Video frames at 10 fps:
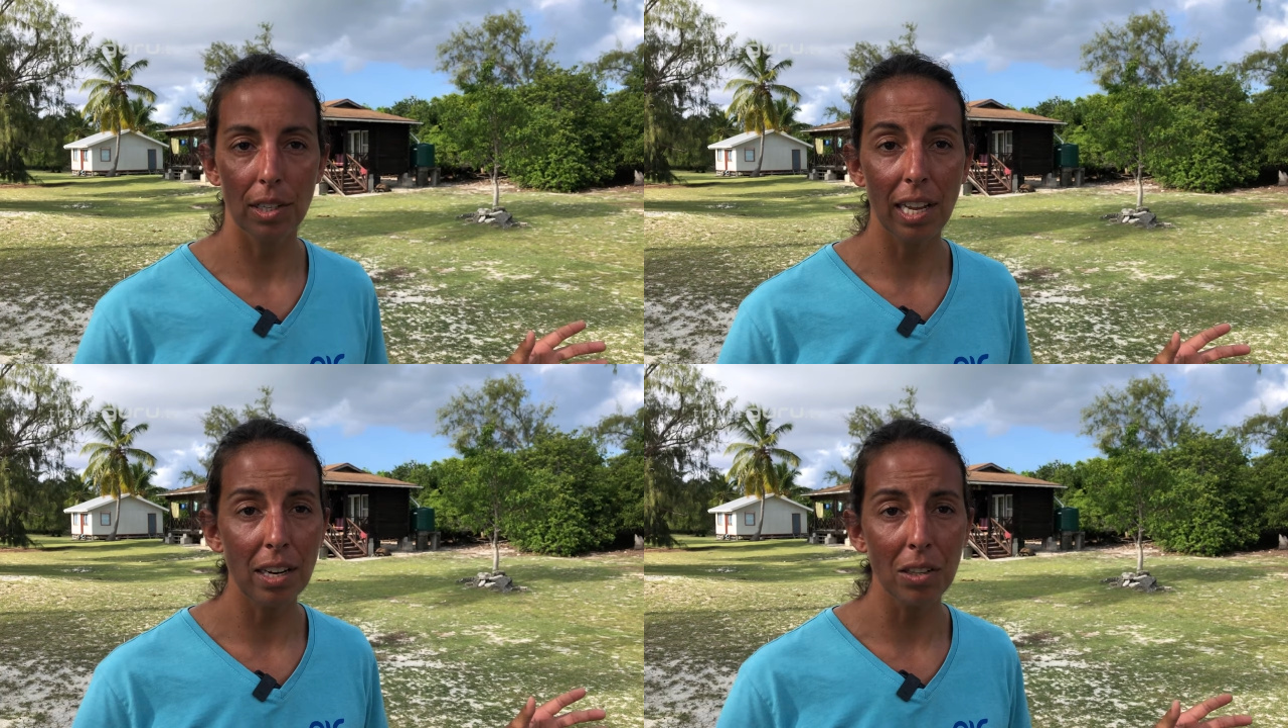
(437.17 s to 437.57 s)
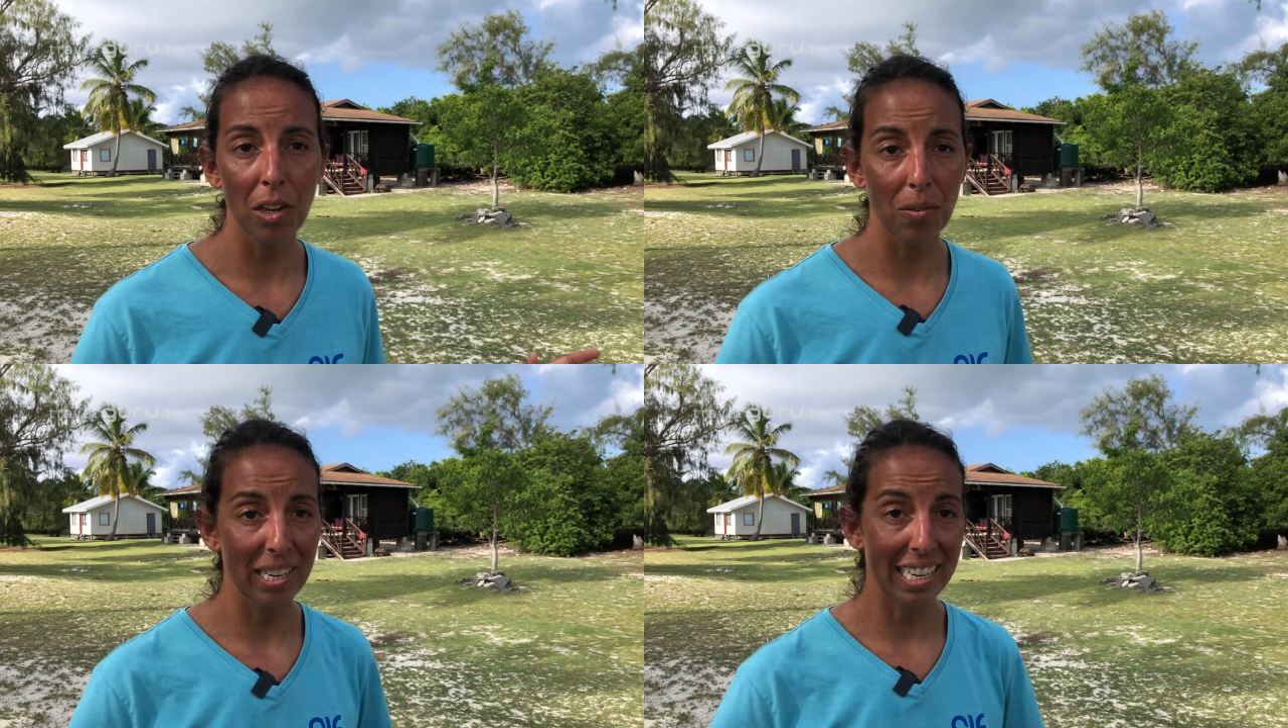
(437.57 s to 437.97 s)
let
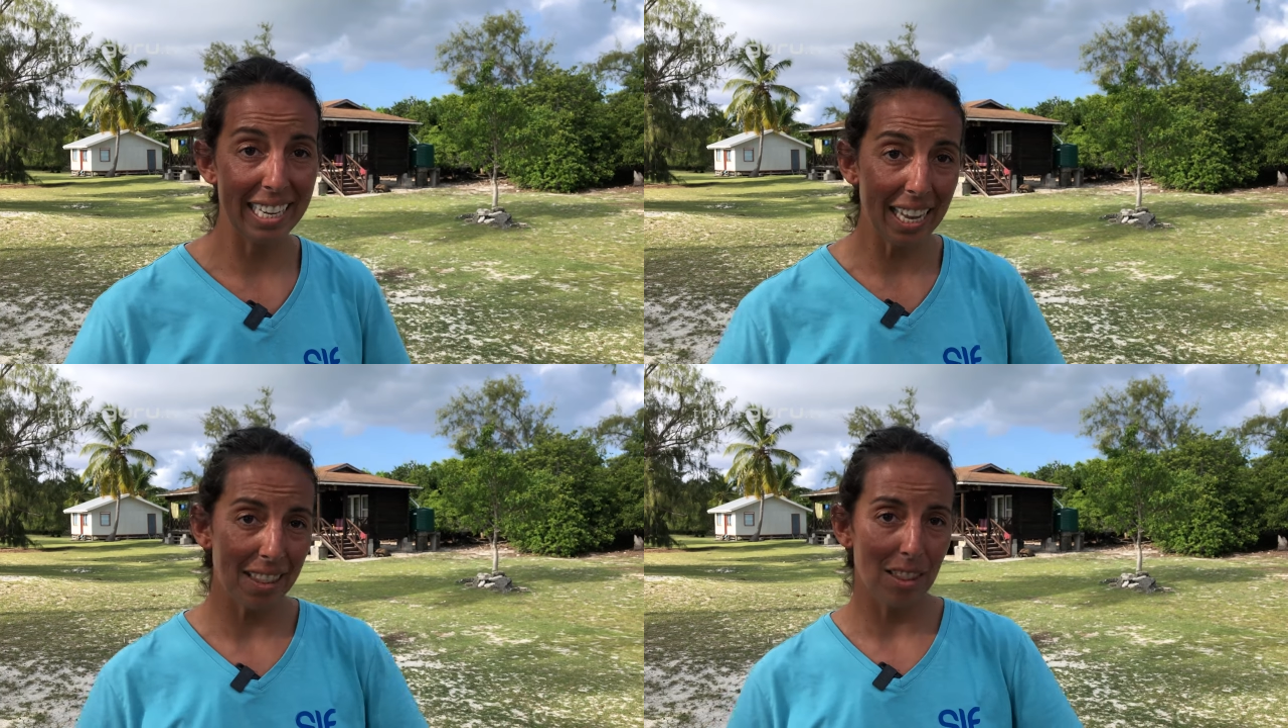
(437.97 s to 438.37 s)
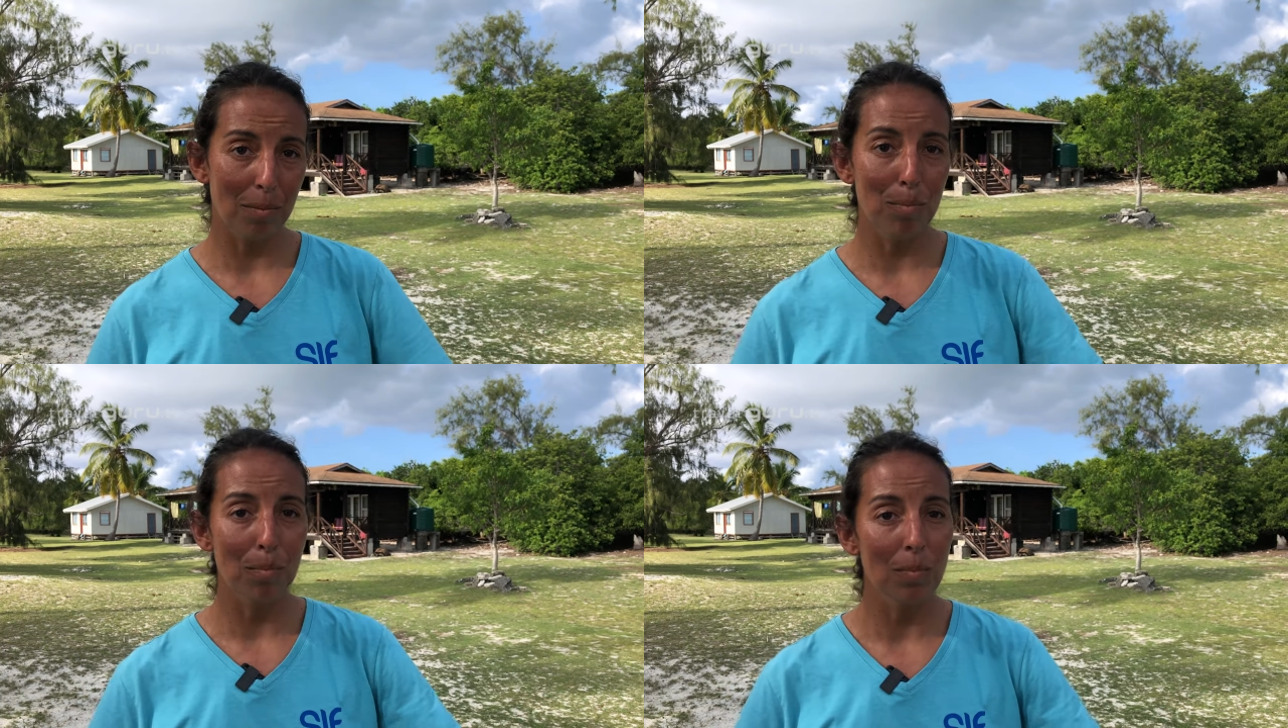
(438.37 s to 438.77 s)
alone get the,
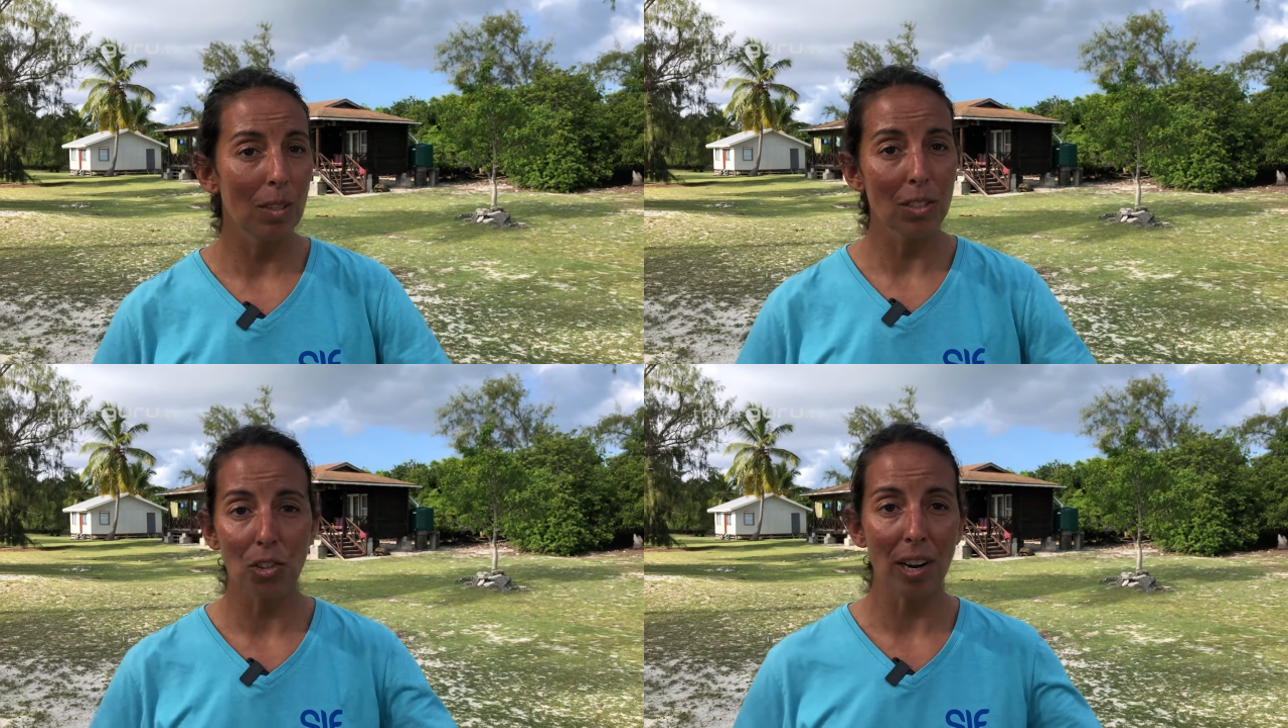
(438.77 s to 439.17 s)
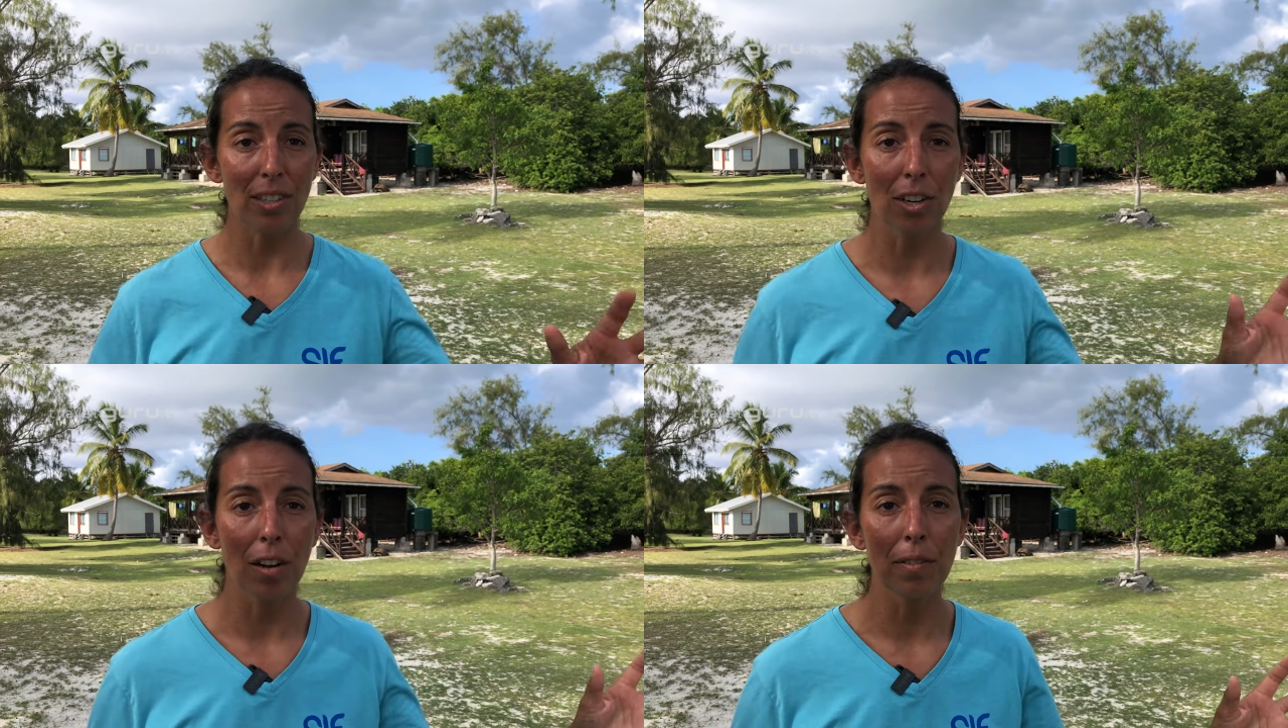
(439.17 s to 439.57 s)
the trash off.